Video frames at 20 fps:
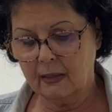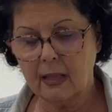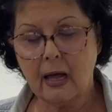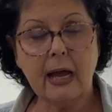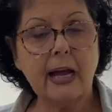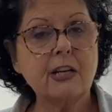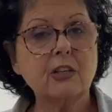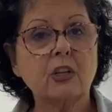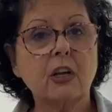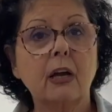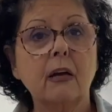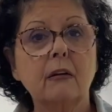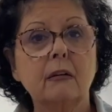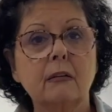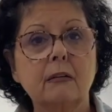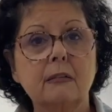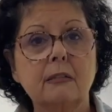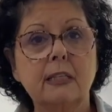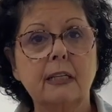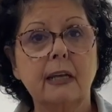Elijah
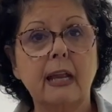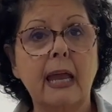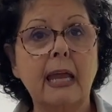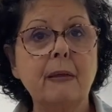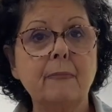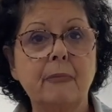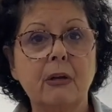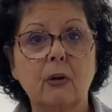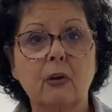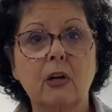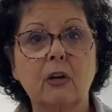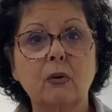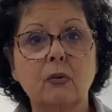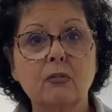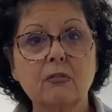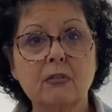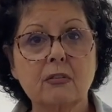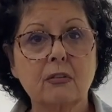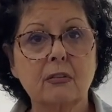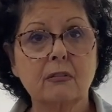did 8
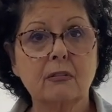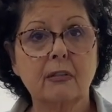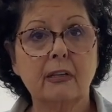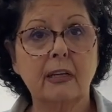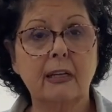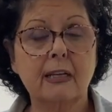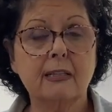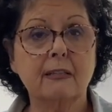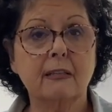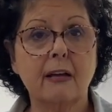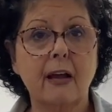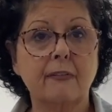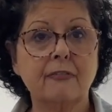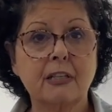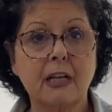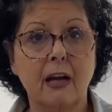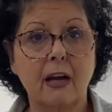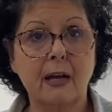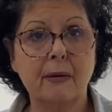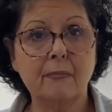miracles in his
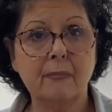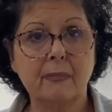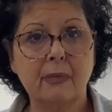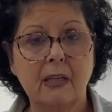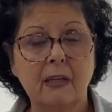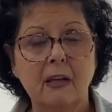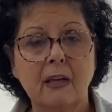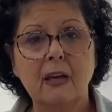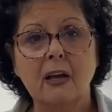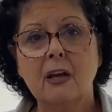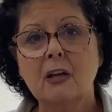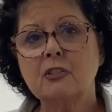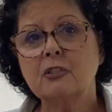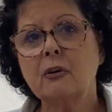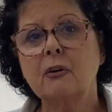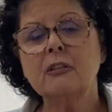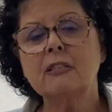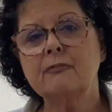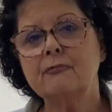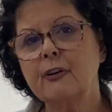lifetime.
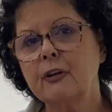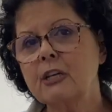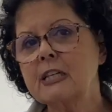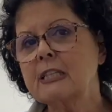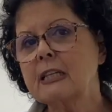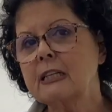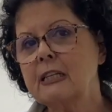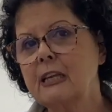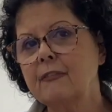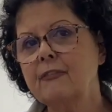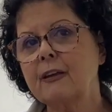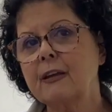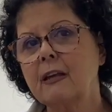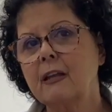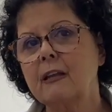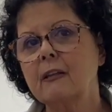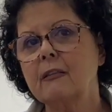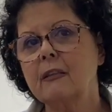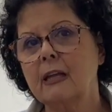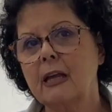So it's very
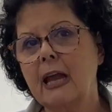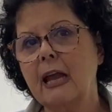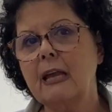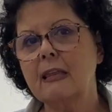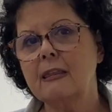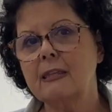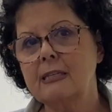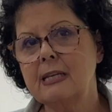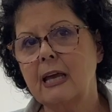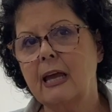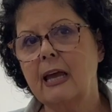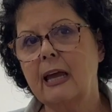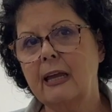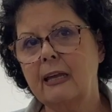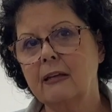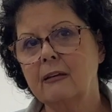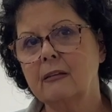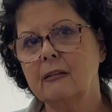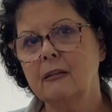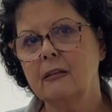significant, the 8th
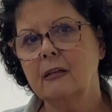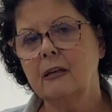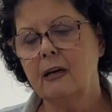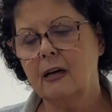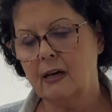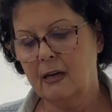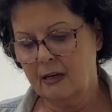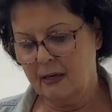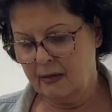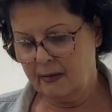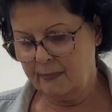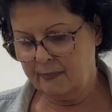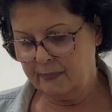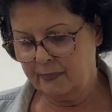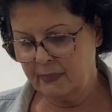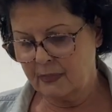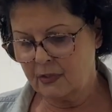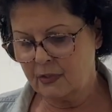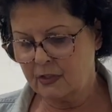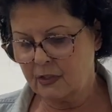day.
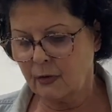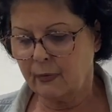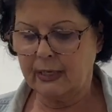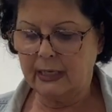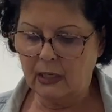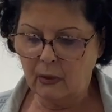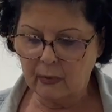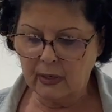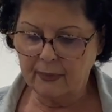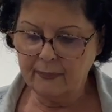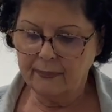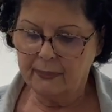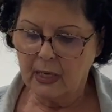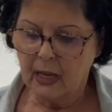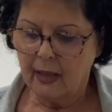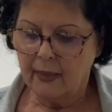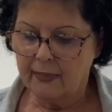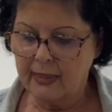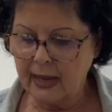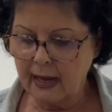So anyway,
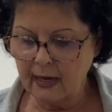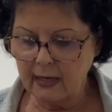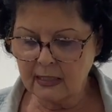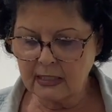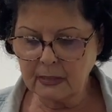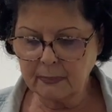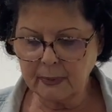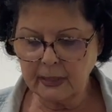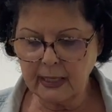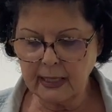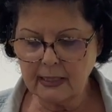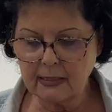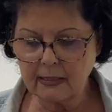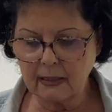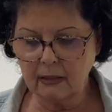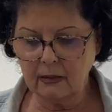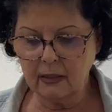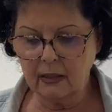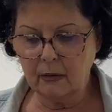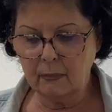that explains
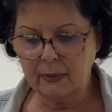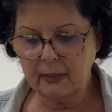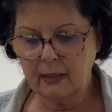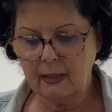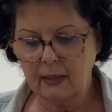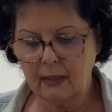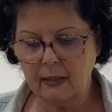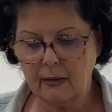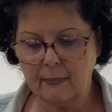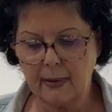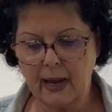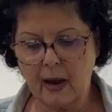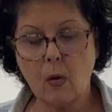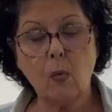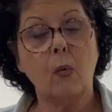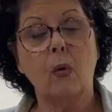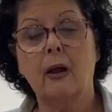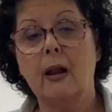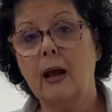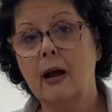a little bit
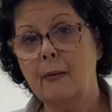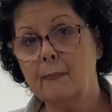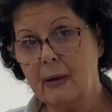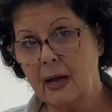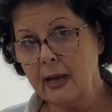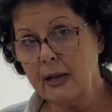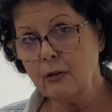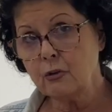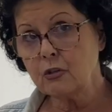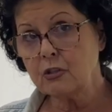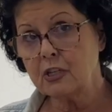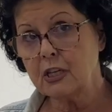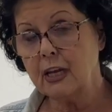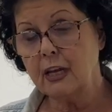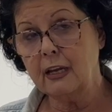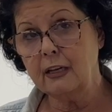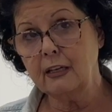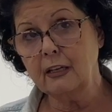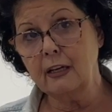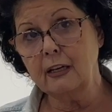about my
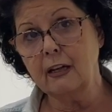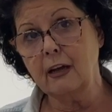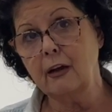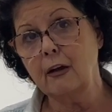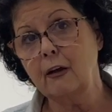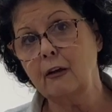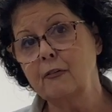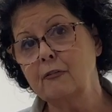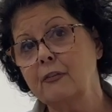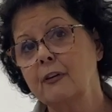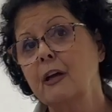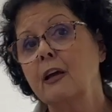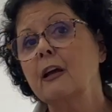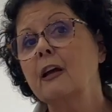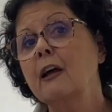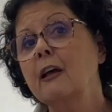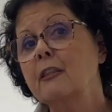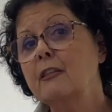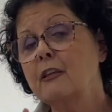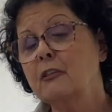understanding of
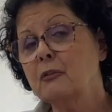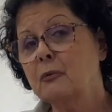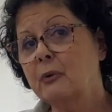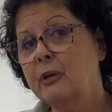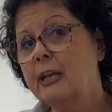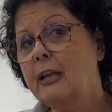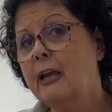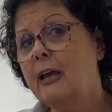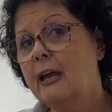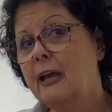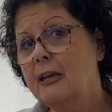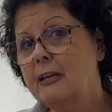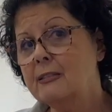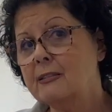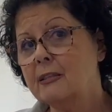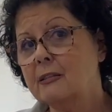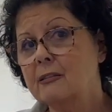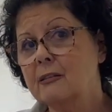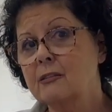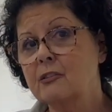the 3 days.
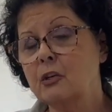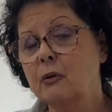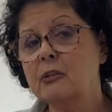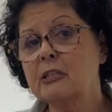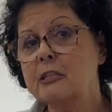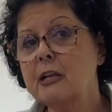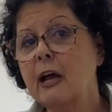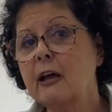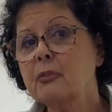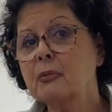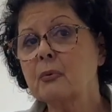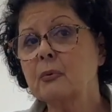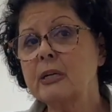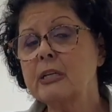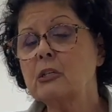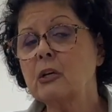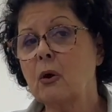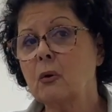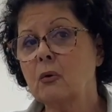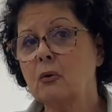So it's not 3
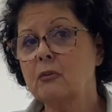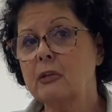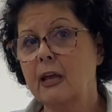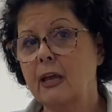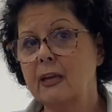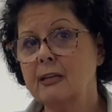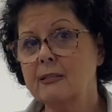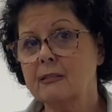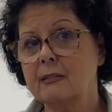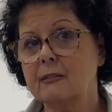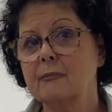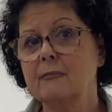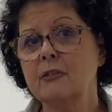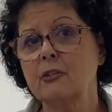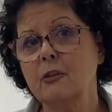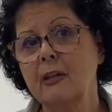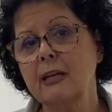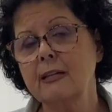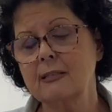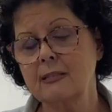total days.
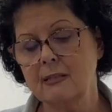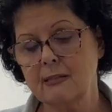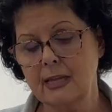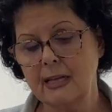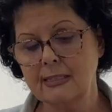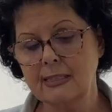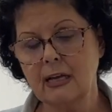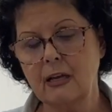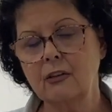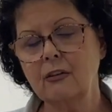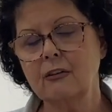So that's